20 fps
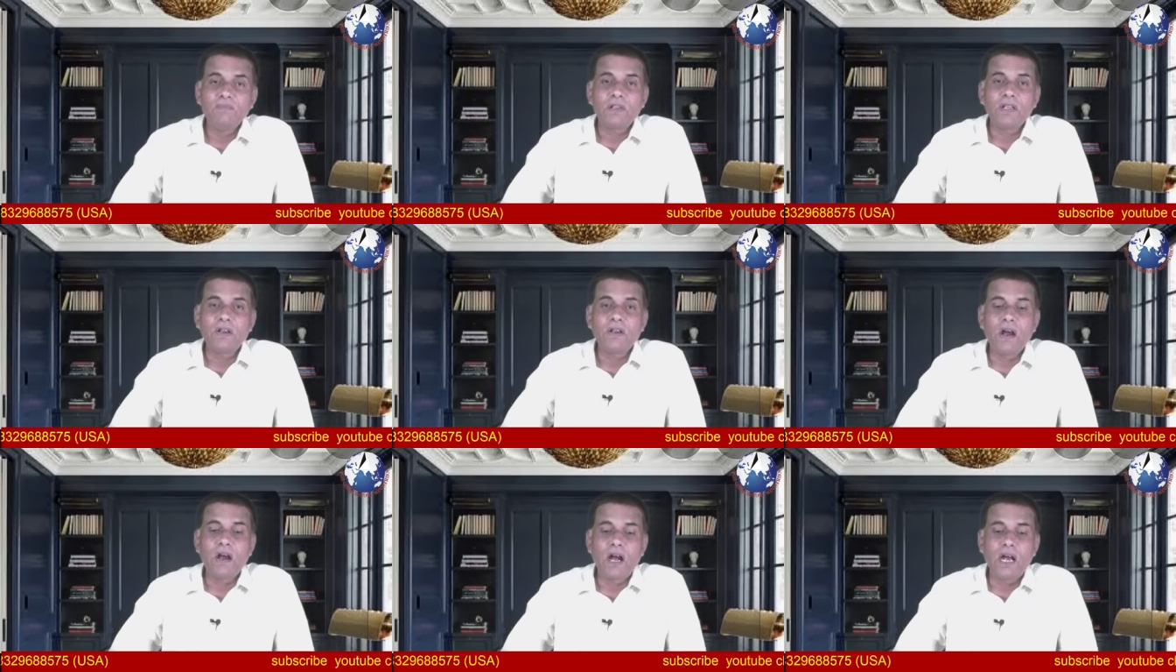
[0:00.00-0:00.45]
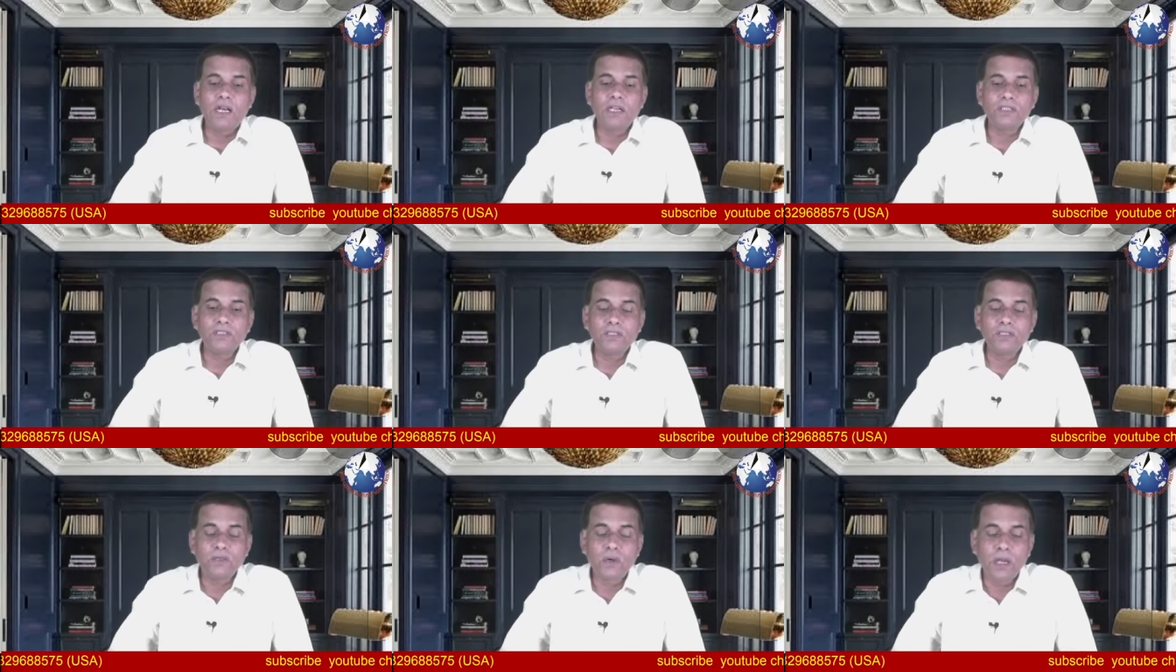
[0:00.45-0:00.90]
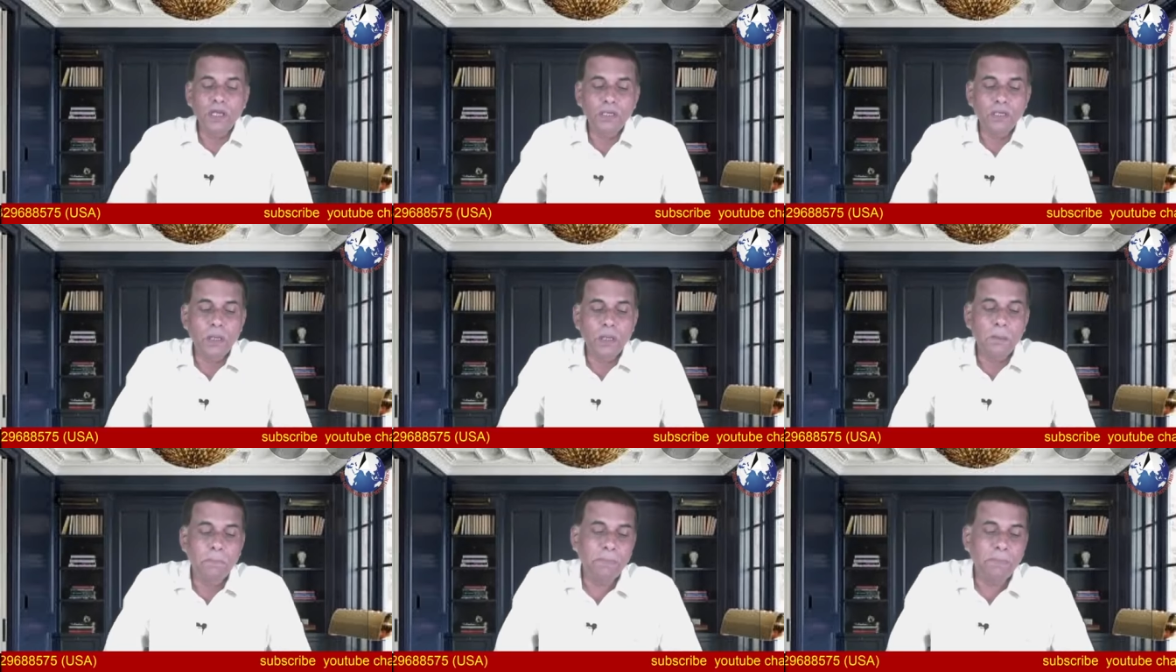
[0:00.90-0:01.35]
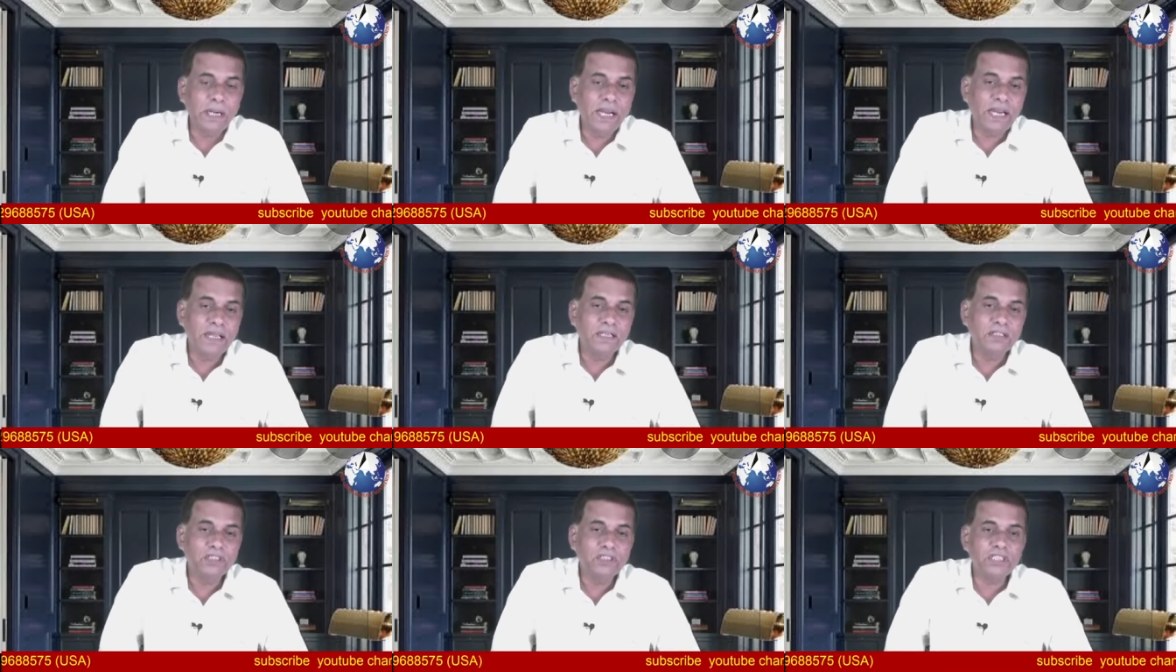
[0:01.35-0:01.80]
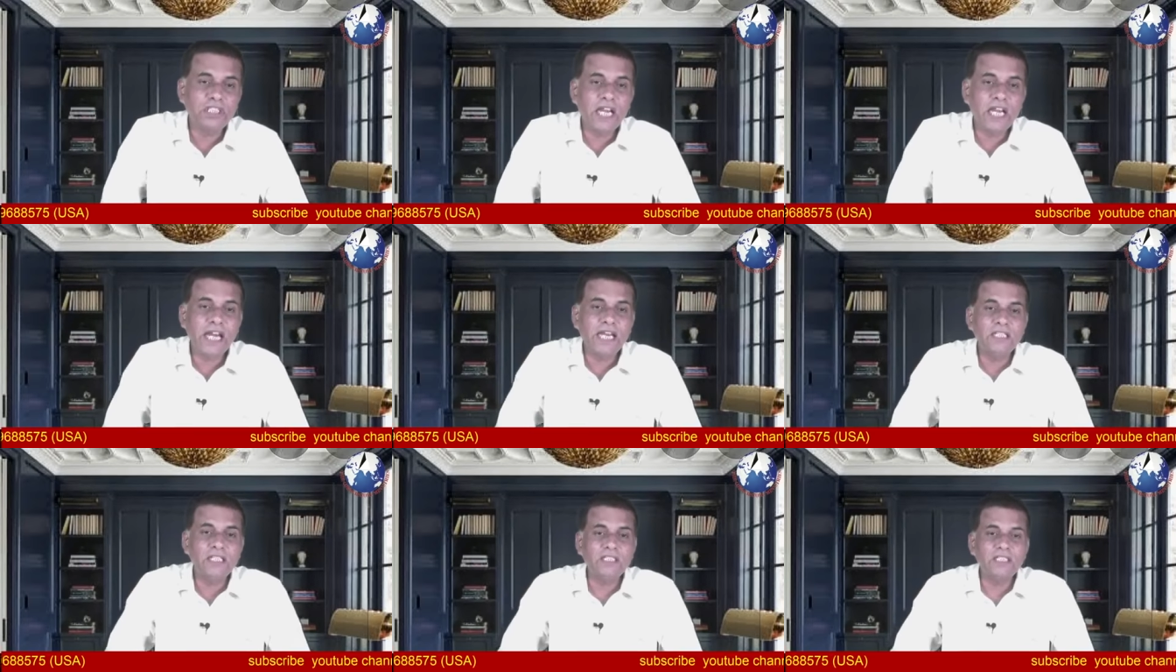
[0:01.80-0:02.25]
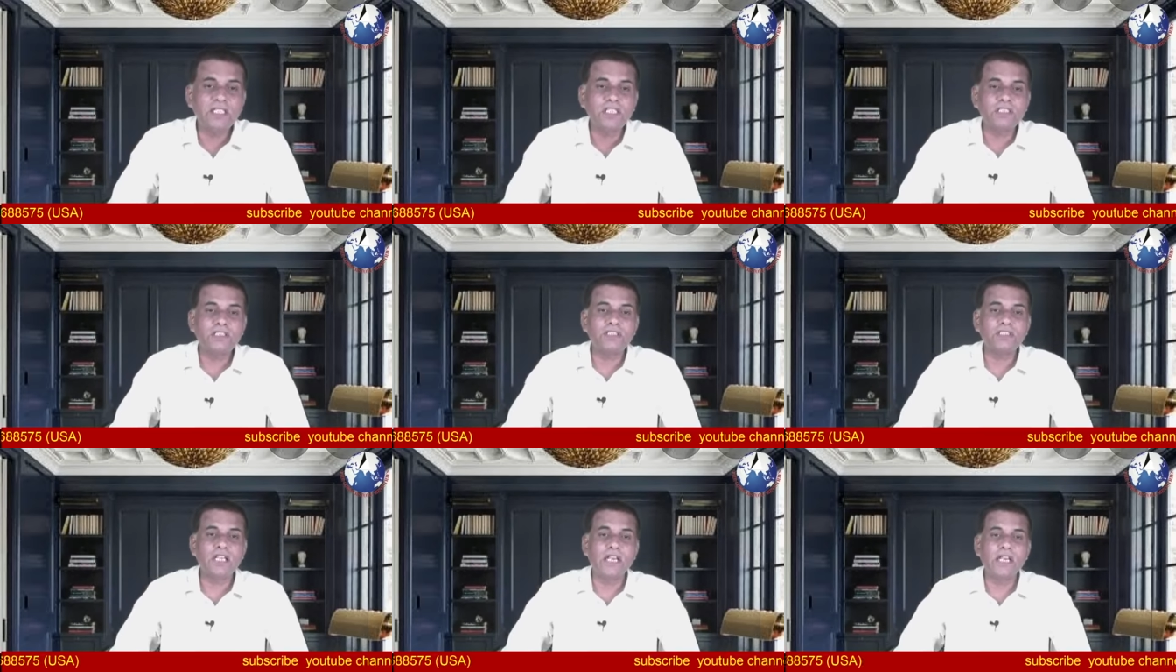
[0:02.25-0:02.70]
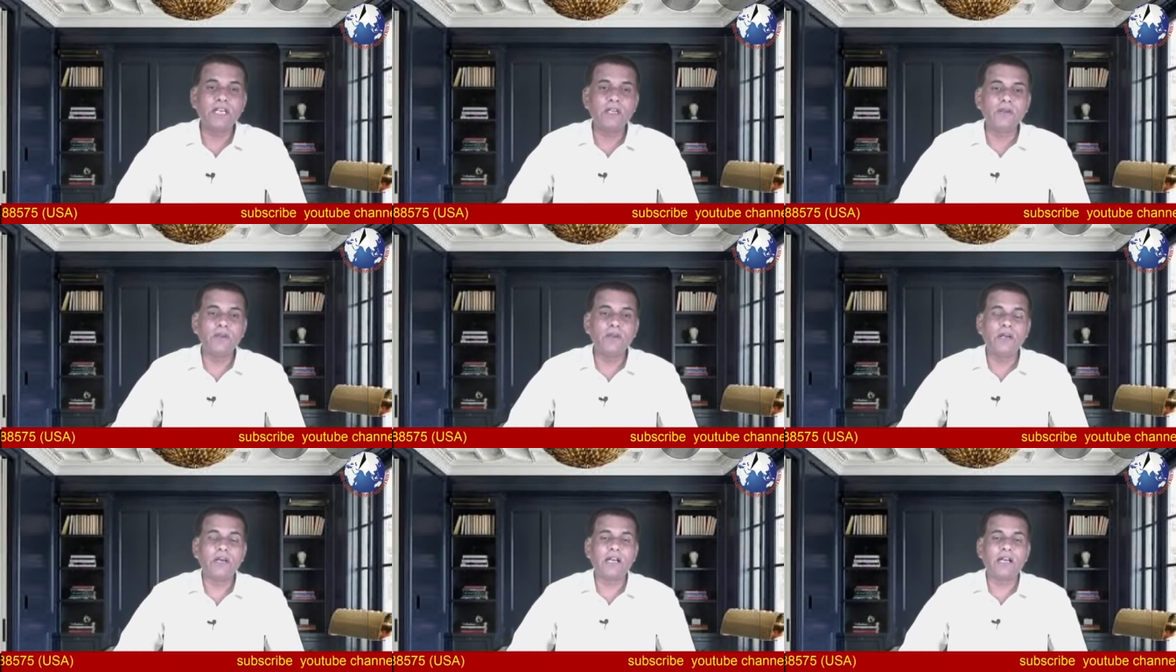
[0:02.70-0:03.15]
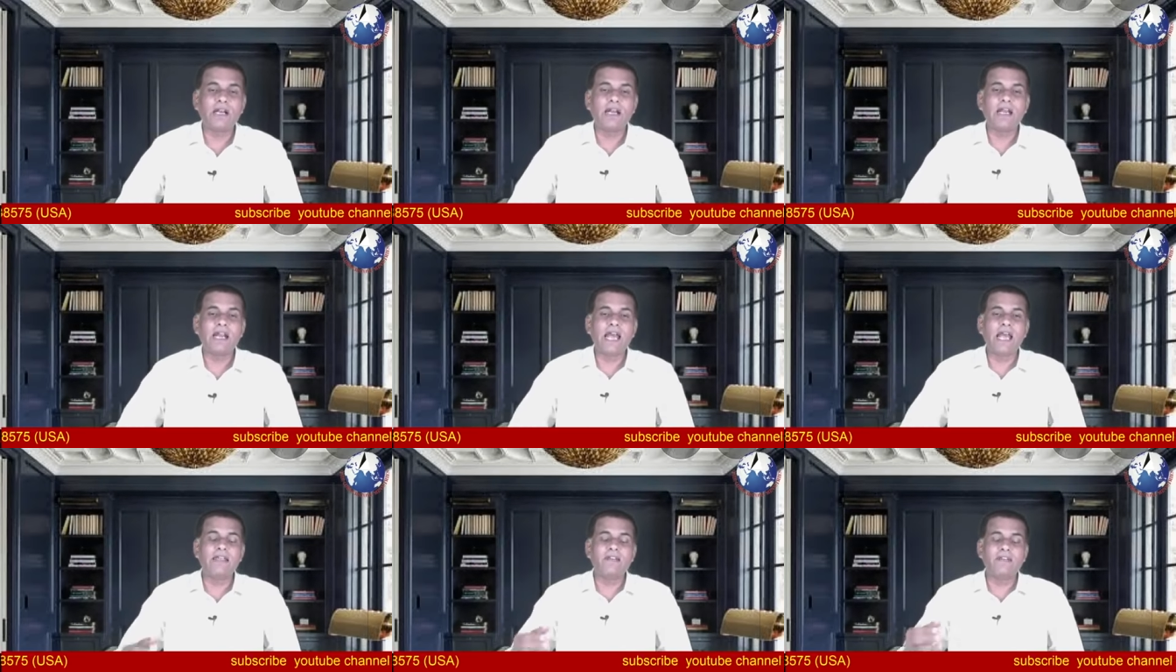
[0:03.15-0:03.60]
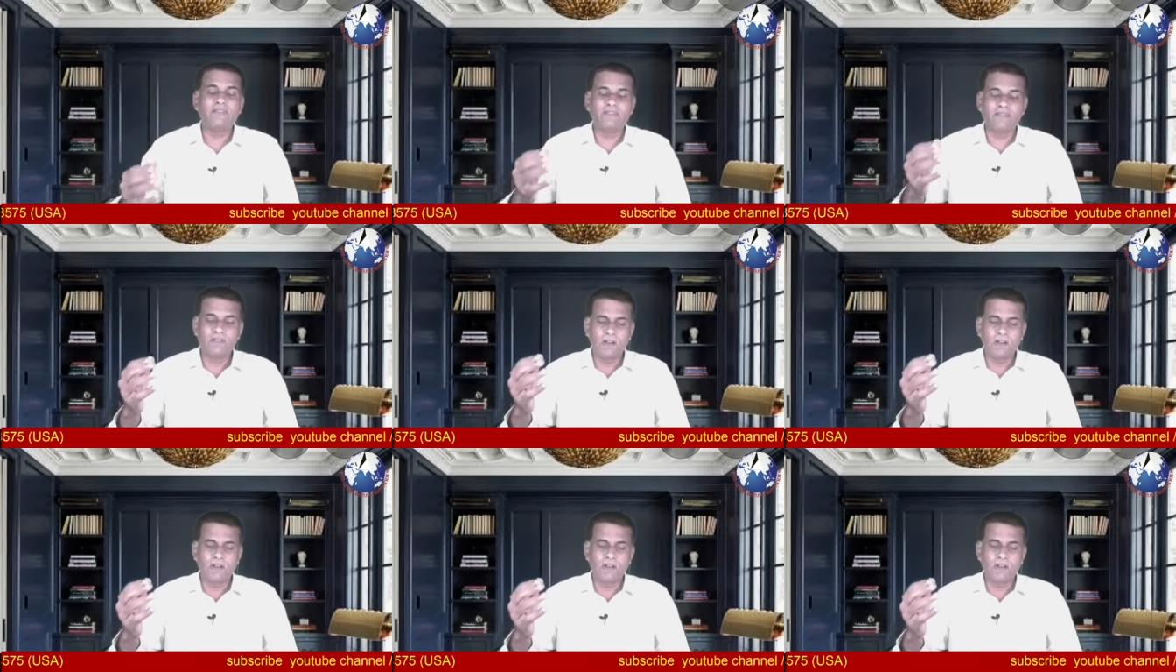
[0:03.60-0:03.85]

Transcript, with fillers: God is going to bring changes into your life.